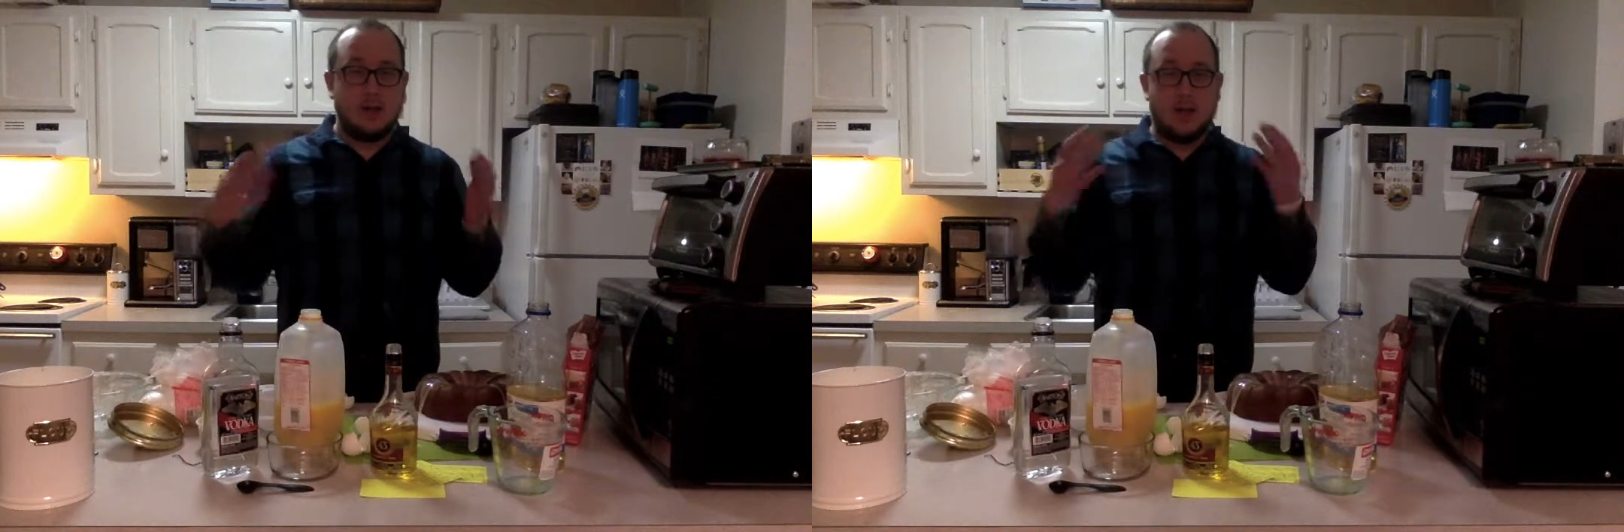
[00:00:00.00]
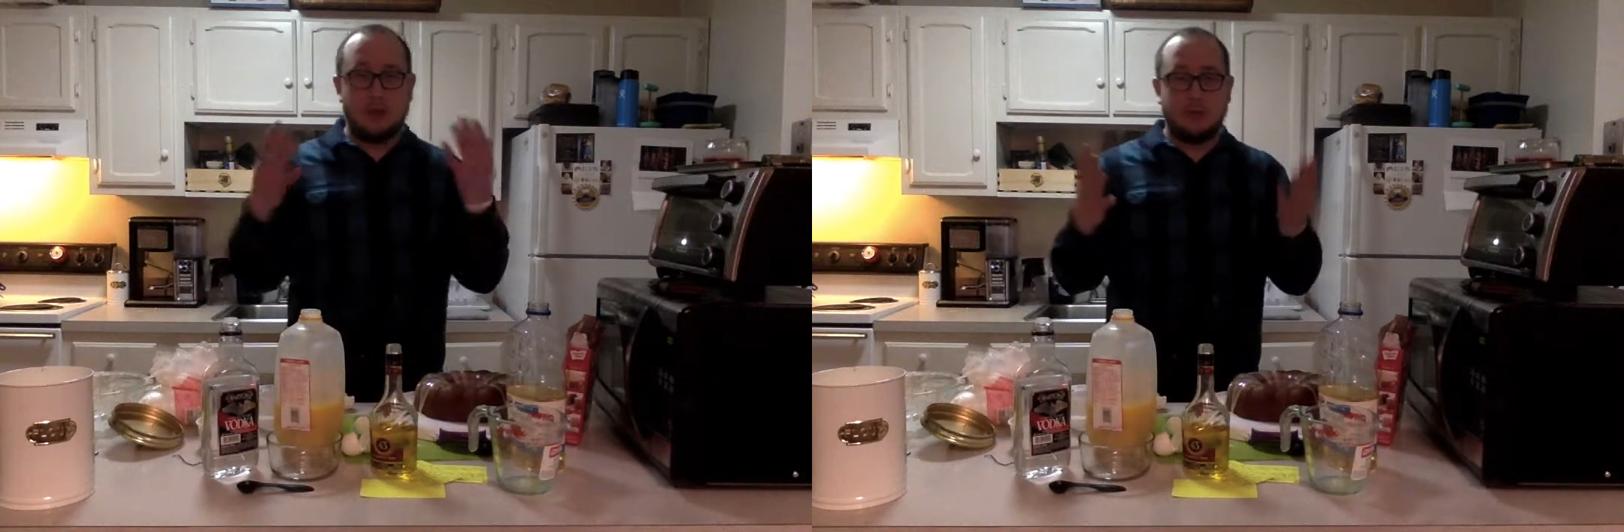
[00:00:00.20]

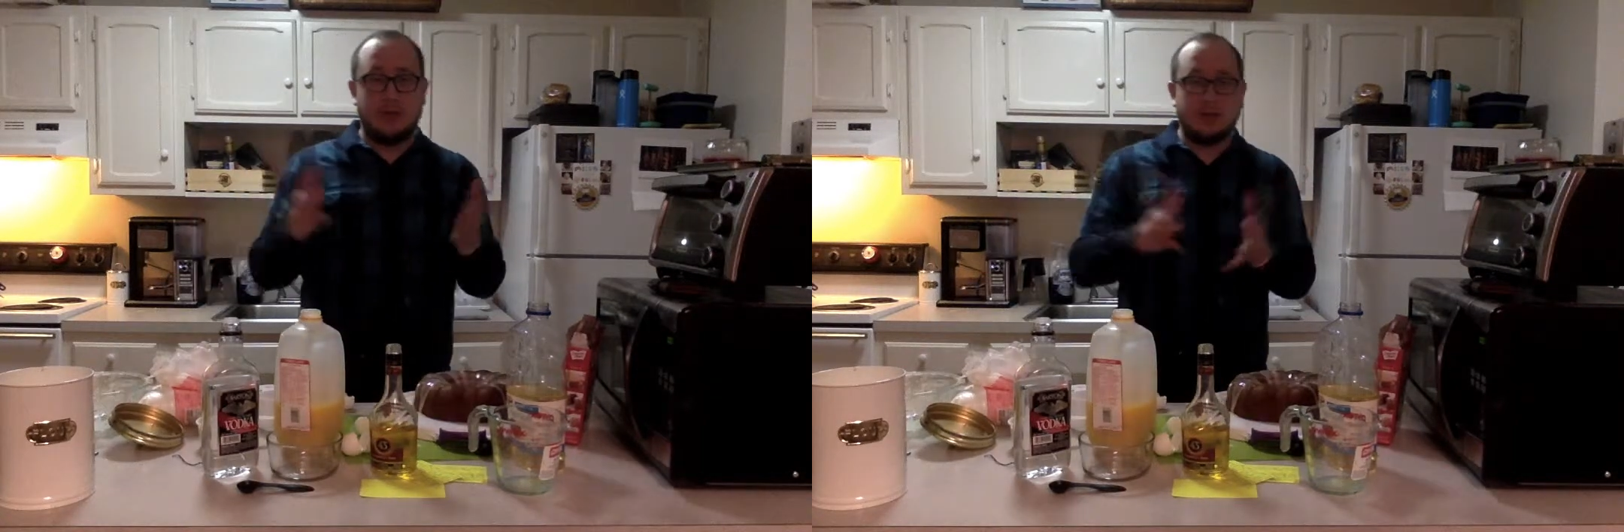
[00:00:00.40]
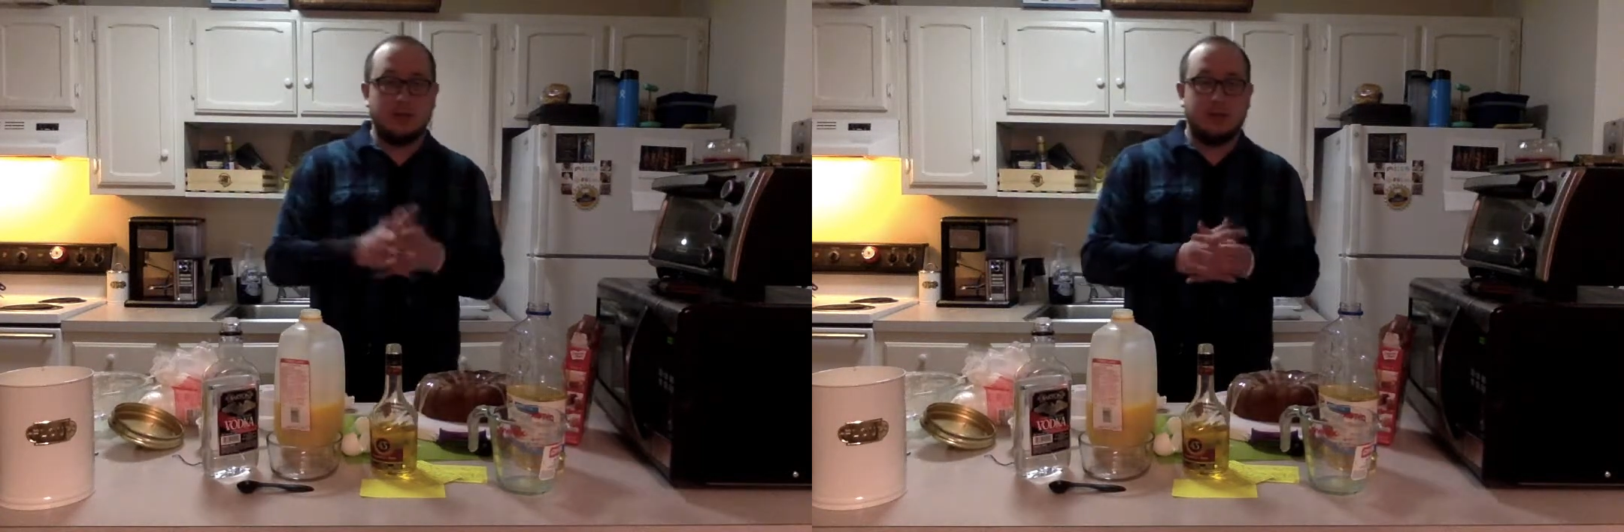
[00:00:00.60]
I hope you
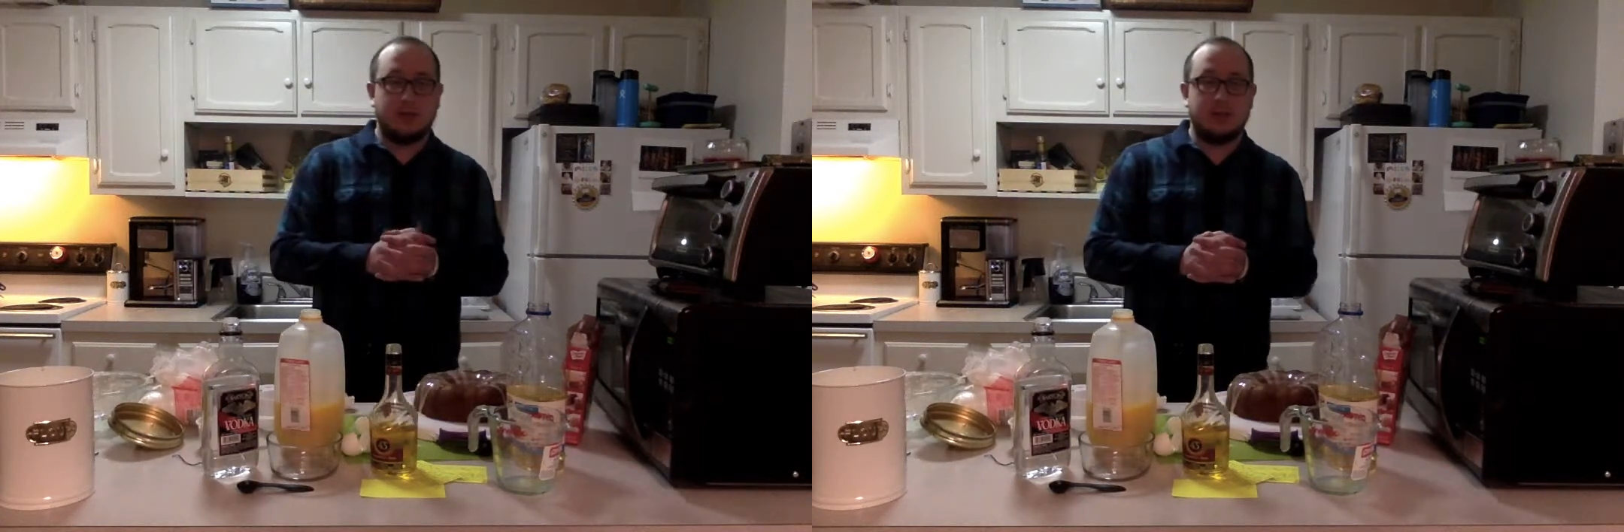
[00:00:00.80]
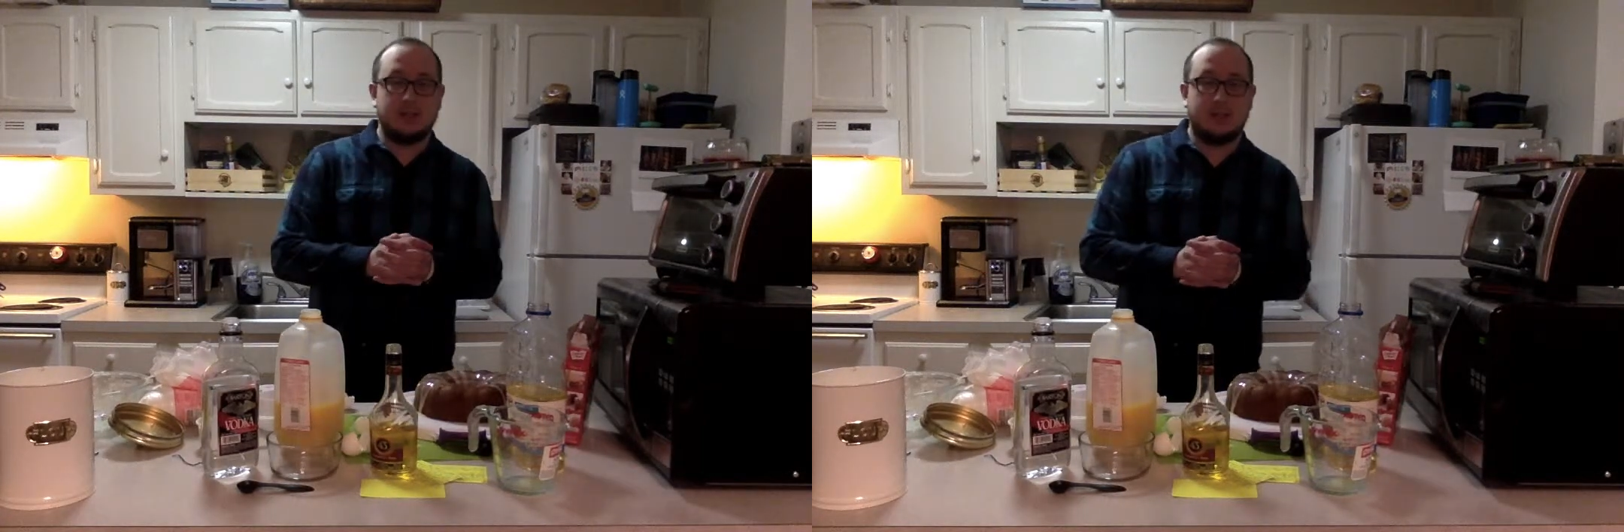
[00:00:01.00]
guys enjoy
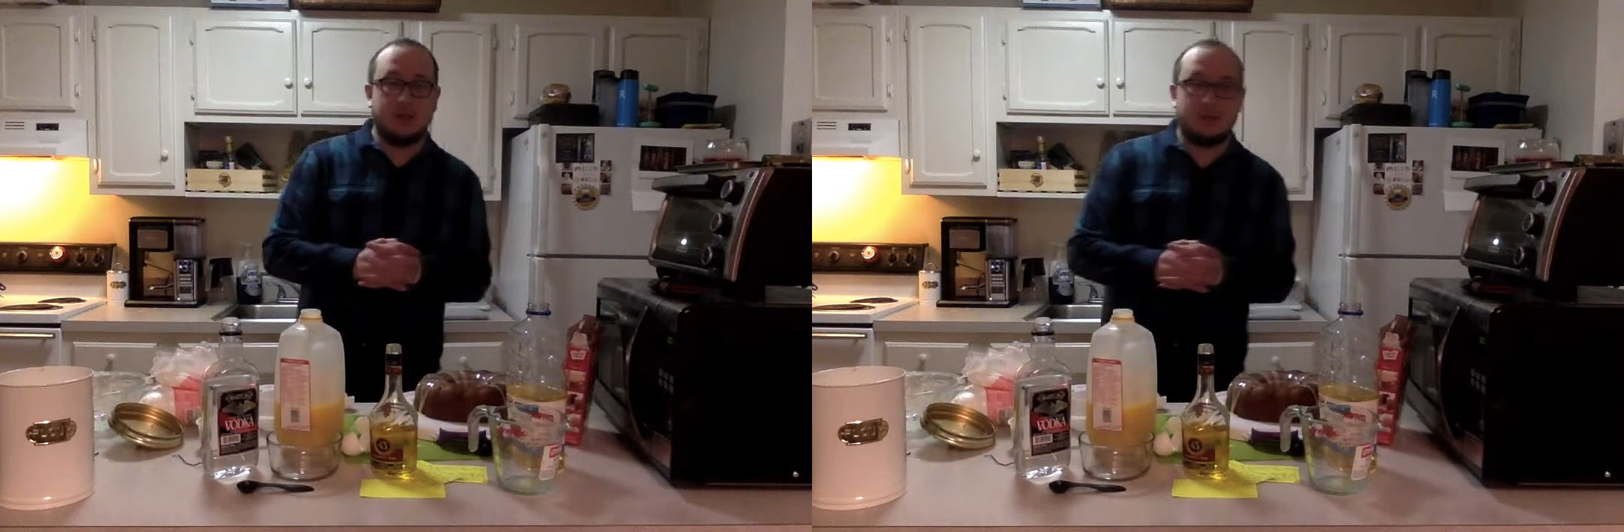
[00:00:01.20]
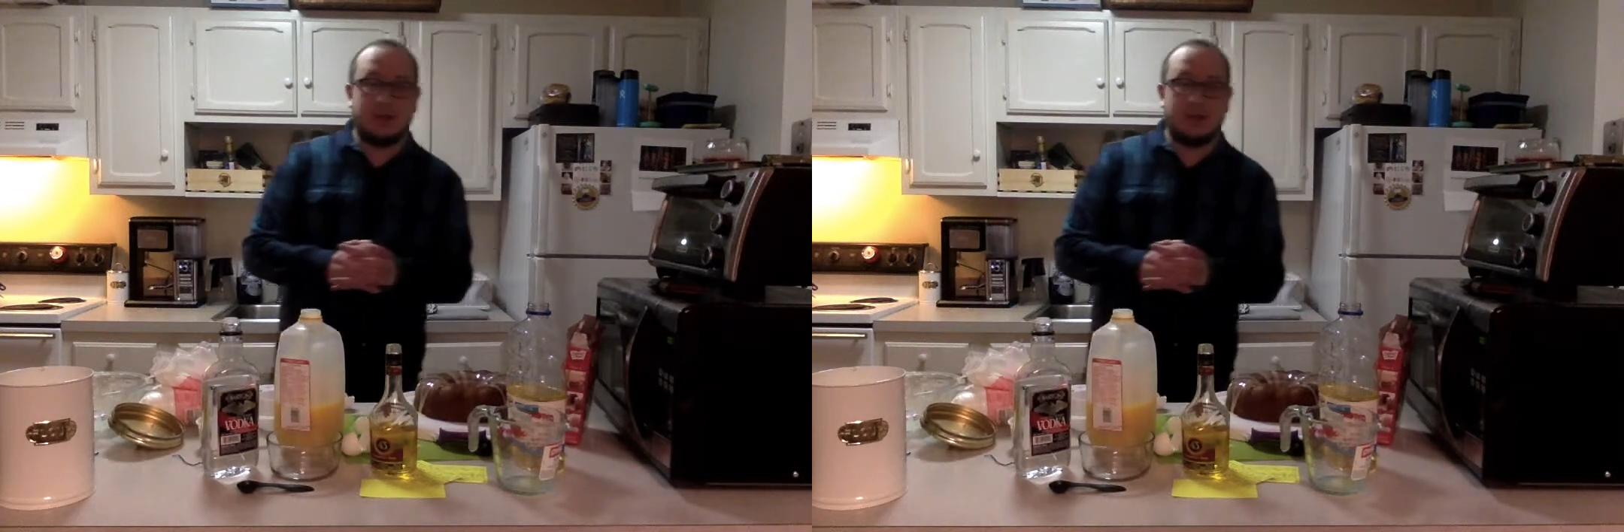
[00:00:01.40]
this. I hope you